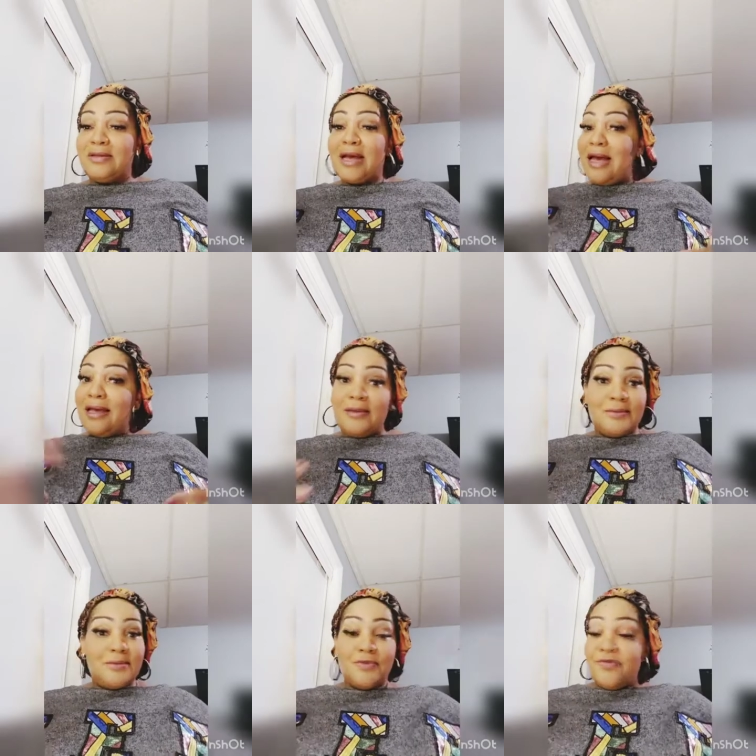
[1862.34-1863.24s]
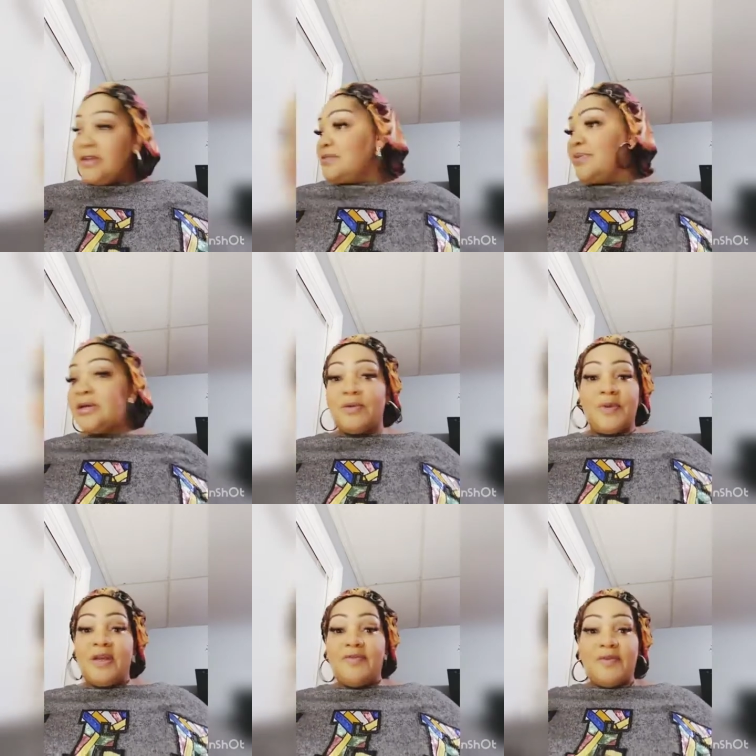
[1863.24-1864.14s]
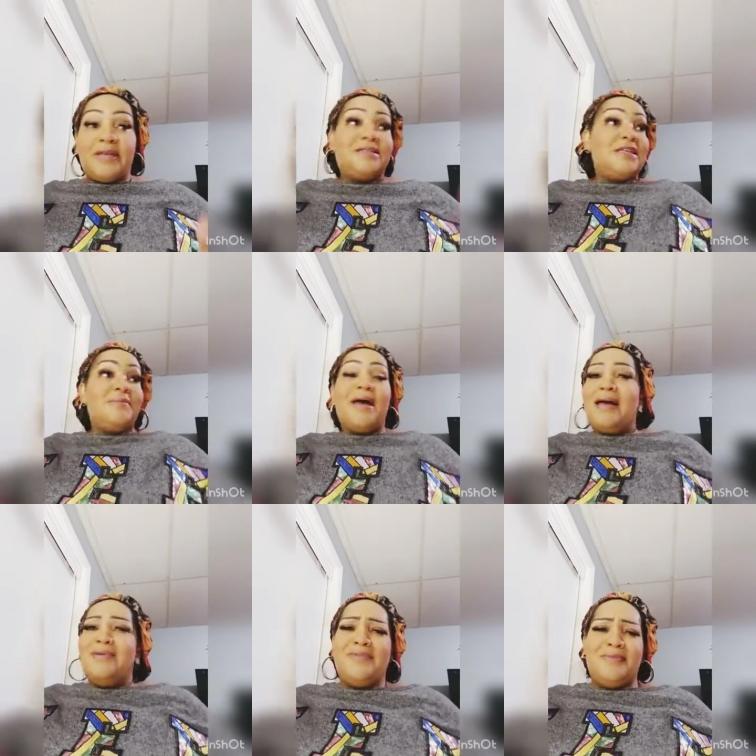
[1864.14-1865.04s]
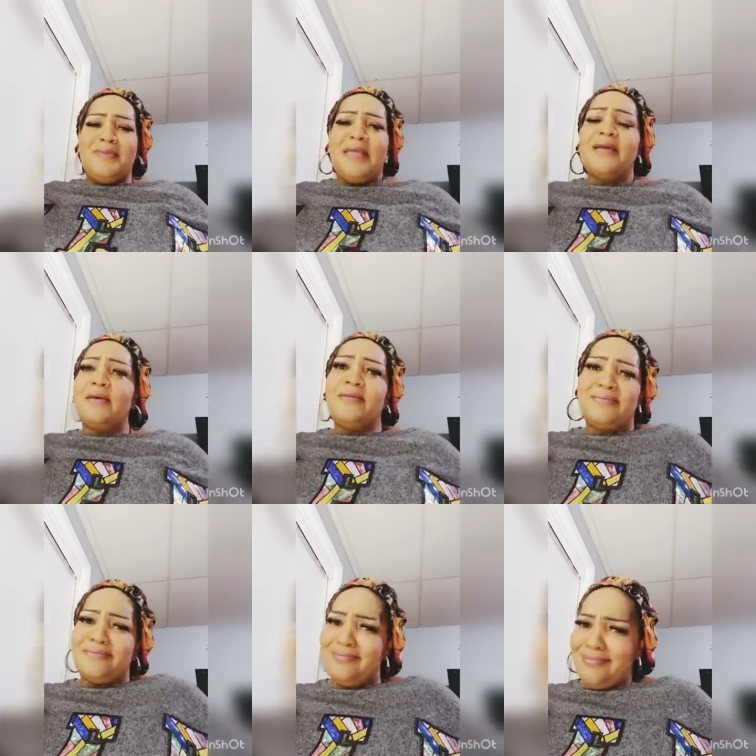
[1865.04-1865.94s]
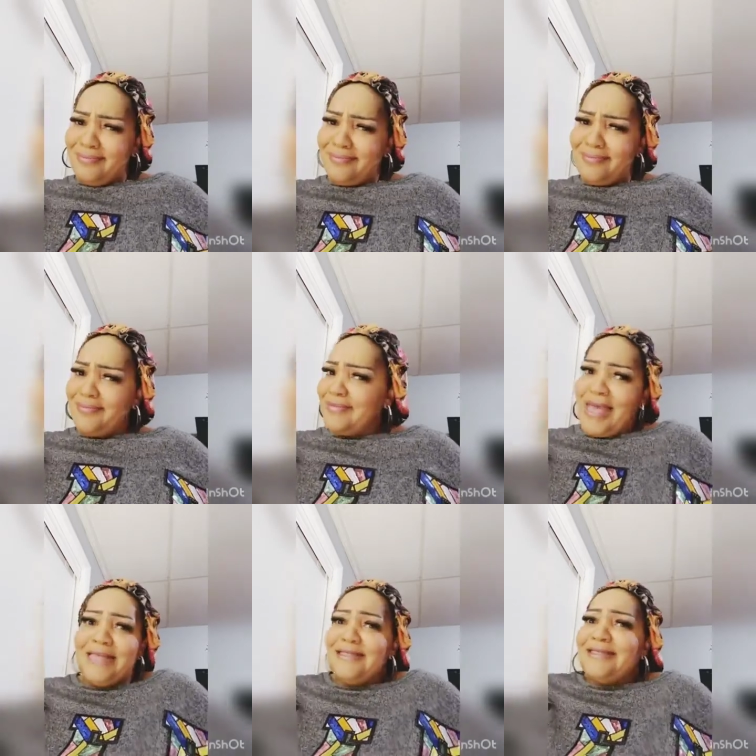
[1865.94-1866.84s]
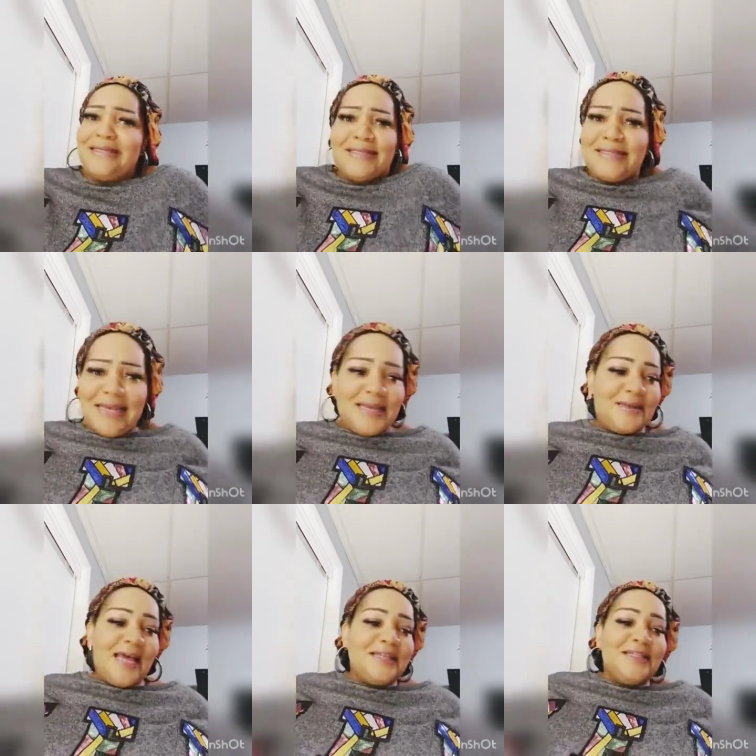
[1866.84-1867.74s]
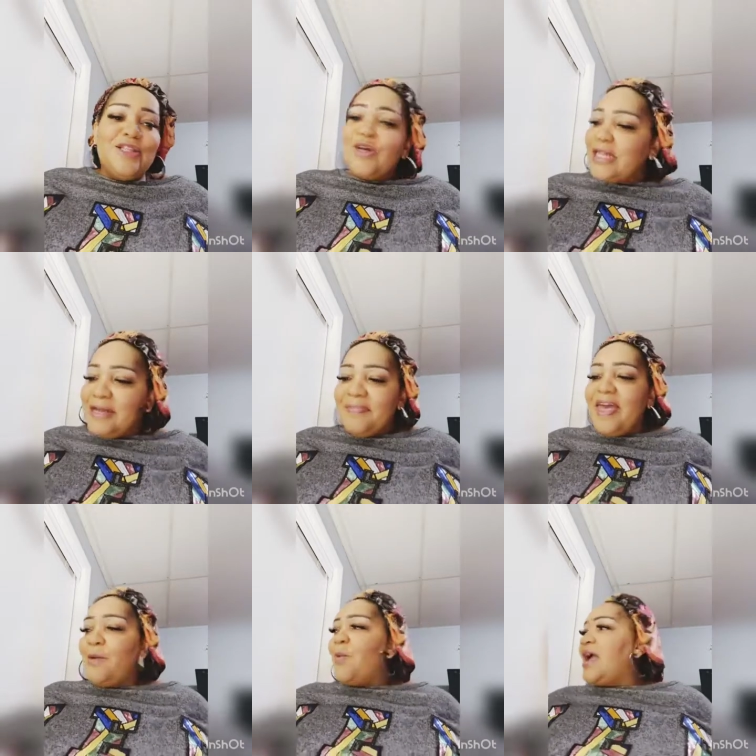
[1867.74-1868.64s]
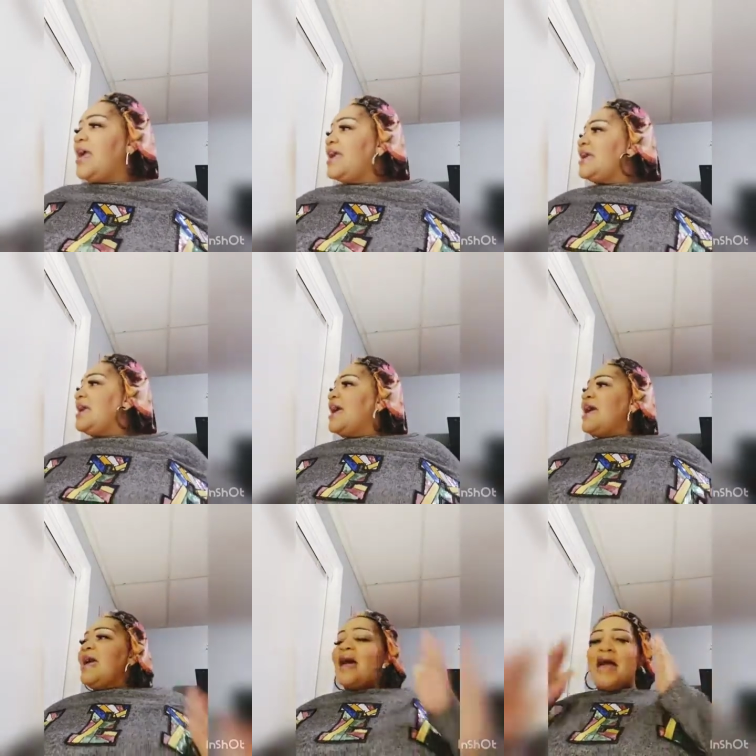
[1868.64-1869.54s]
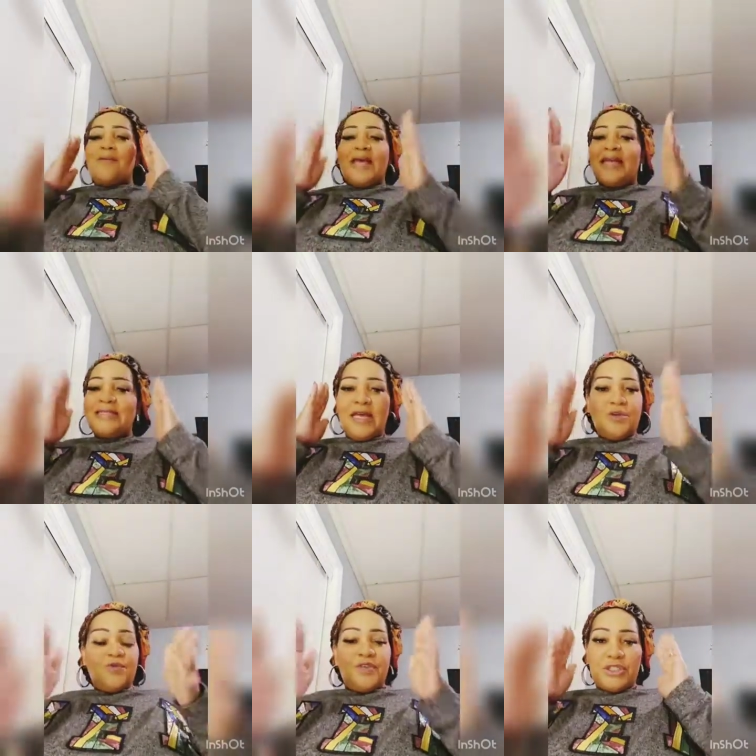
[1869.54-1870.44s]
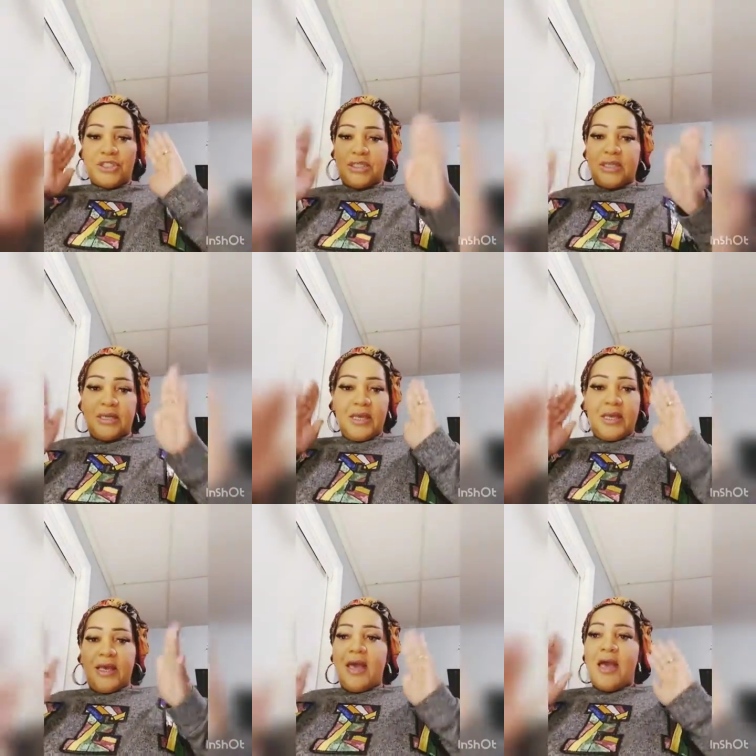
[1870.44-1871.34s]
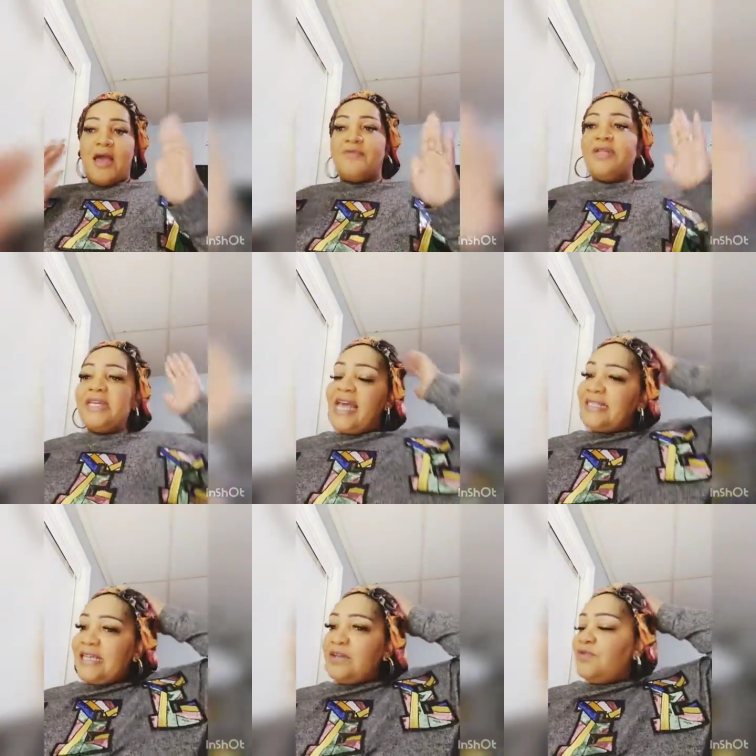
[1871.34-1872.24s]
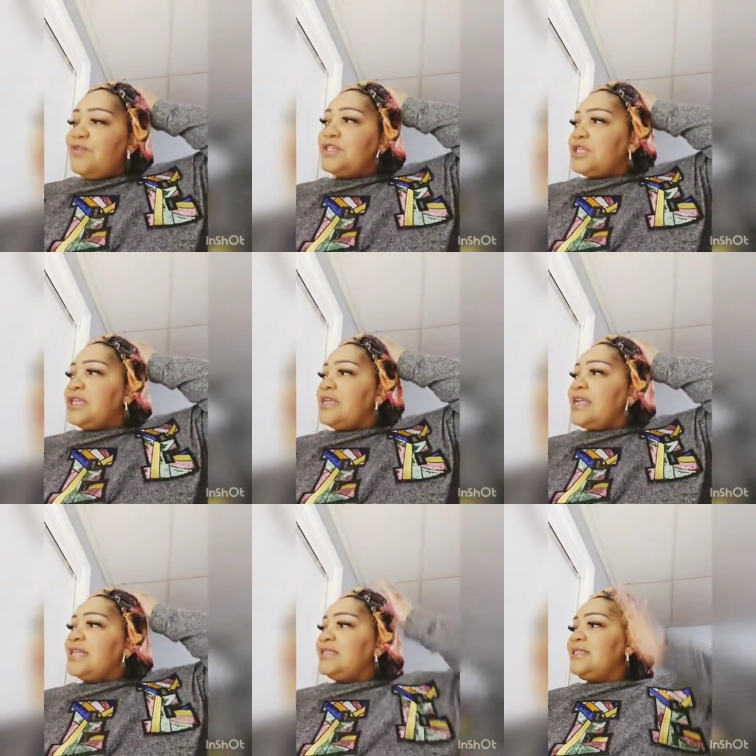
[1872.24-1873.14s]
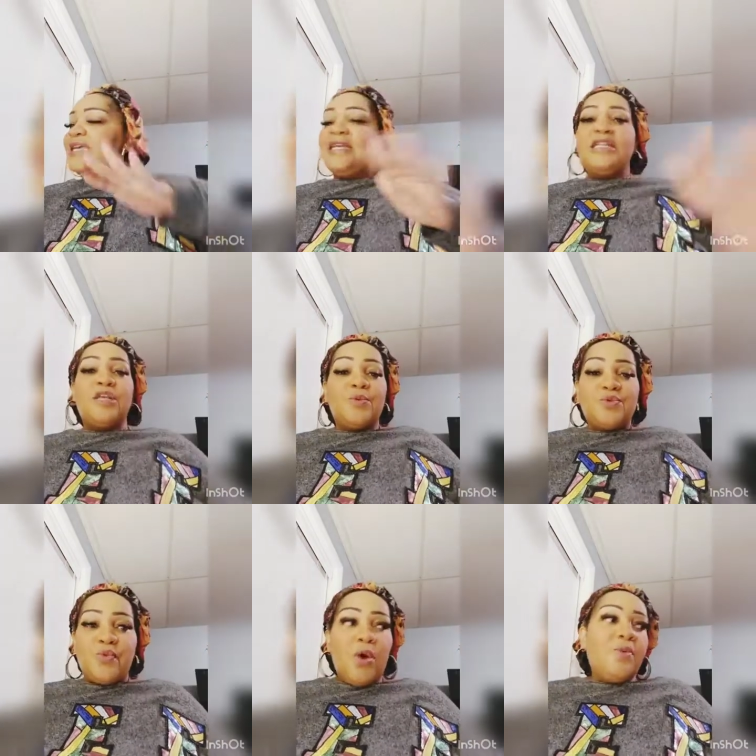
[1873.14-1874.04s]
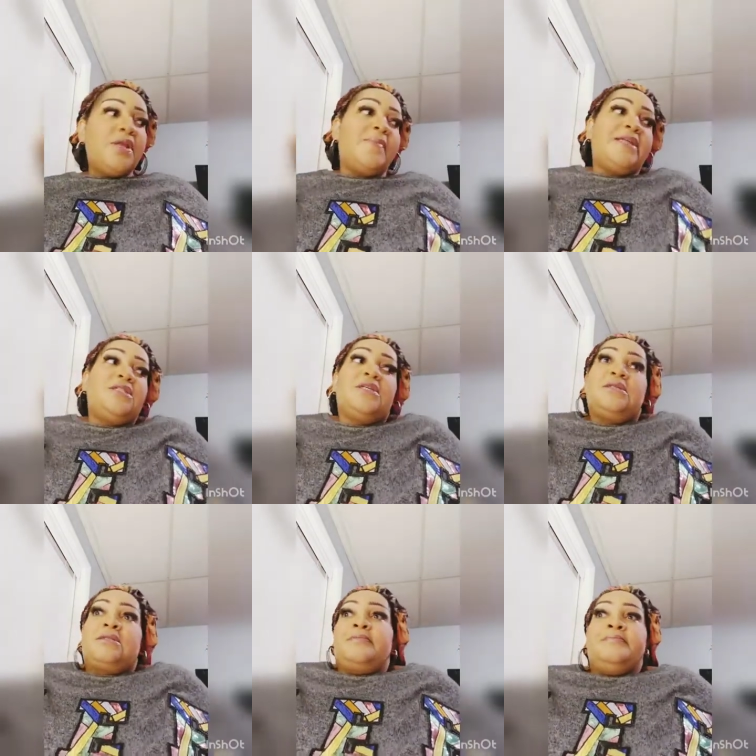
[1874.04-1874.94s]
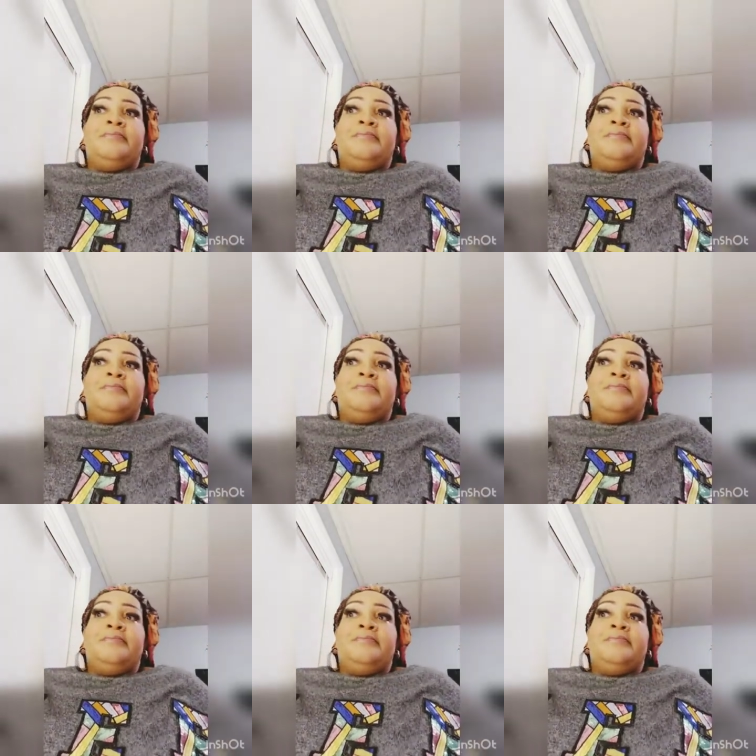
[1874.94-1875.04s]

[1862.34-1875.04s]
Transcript: the guy on Facebook or whatever, I seen him out, I would have been like, I just didn't see it. I didn't look at him that way. I had tunnel vision. I really had tunnel vision. And not to say anything was wrong with him, I just